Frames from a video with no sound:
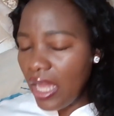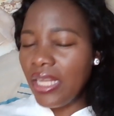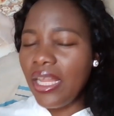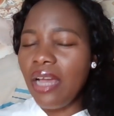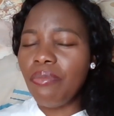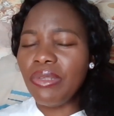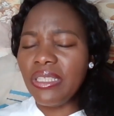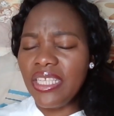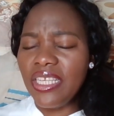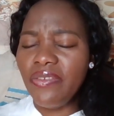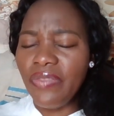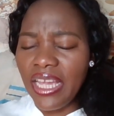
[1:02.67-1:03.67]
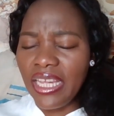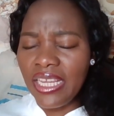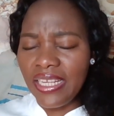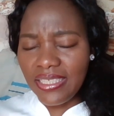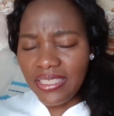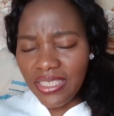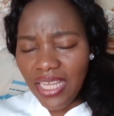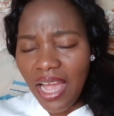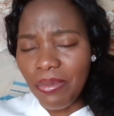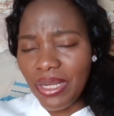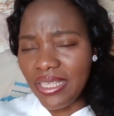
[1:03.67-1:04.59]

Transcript: And I believe that this time,